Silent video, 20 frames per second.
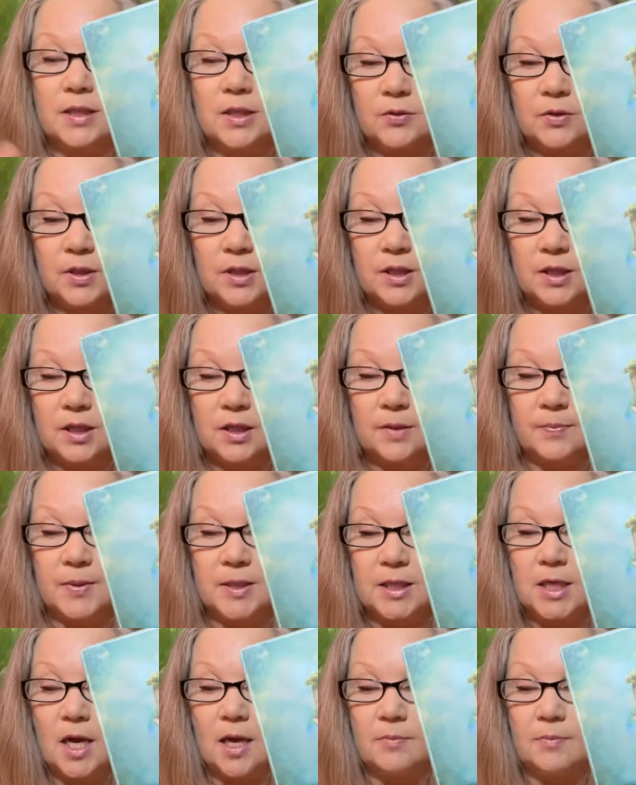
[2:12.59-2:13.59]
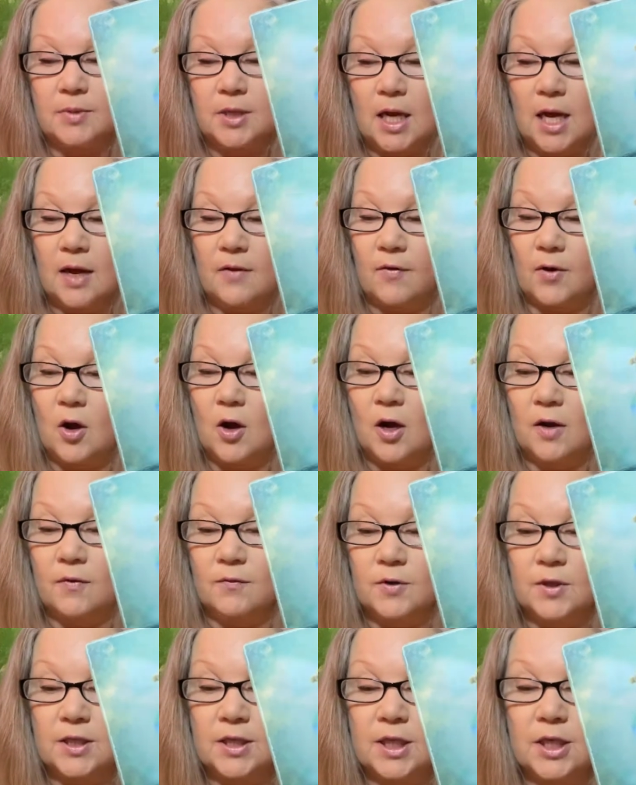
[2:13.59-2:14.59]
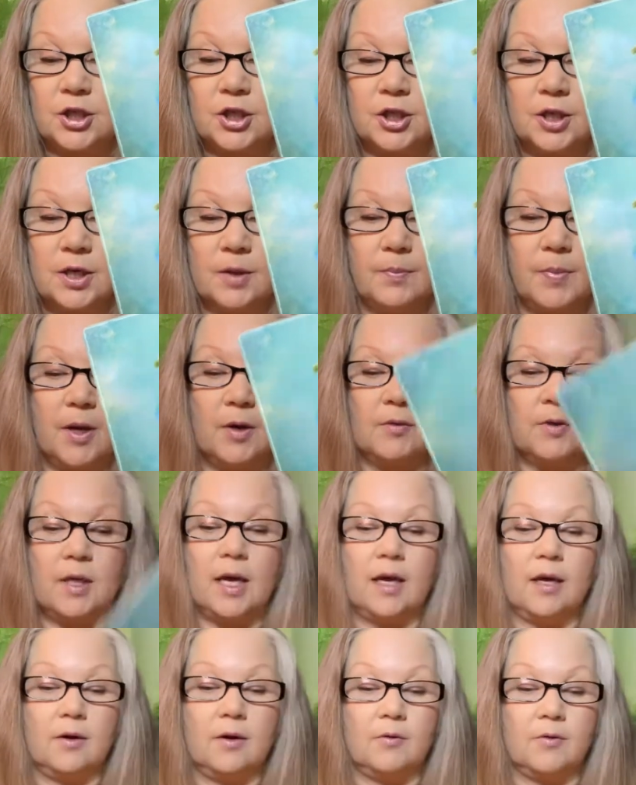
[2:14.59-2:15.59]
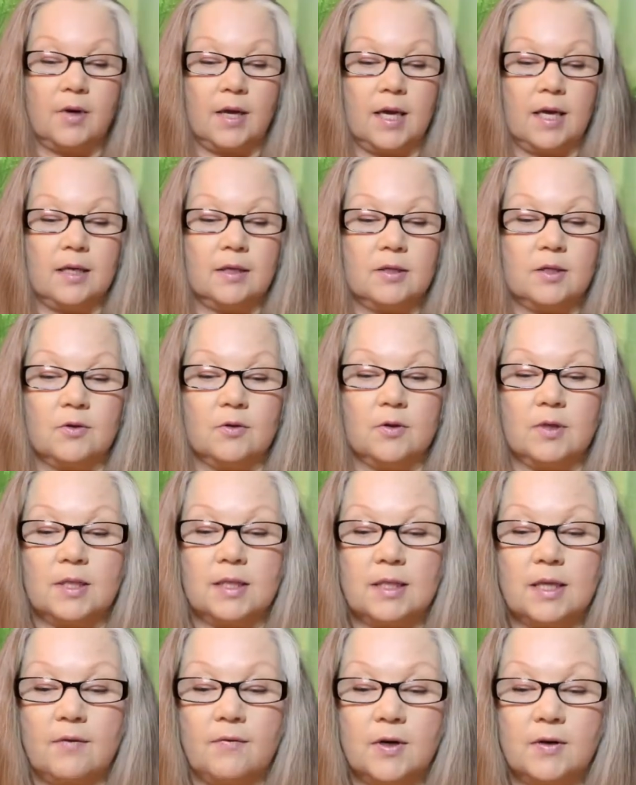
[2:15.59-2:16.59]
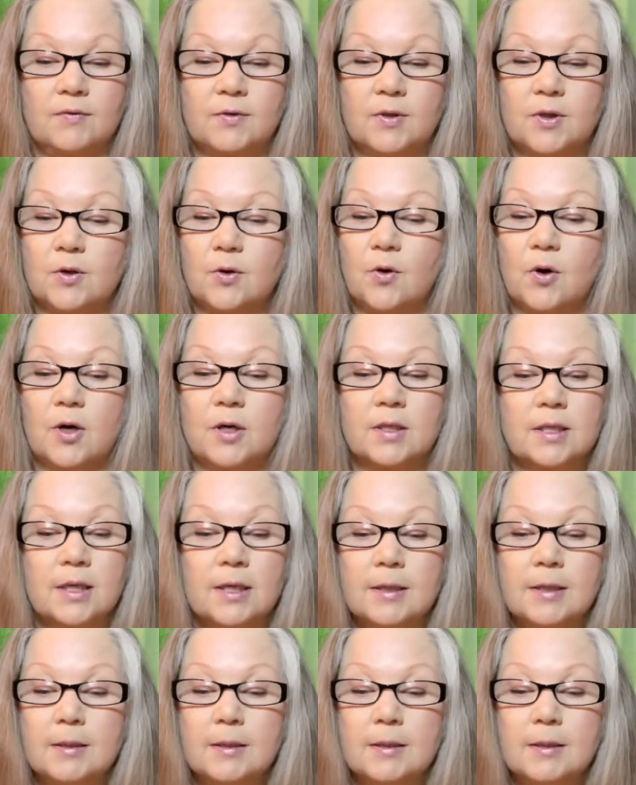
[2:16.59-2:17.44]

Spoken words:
So it's going to be time to have a conversation about that, okay? So the Seven of Swords,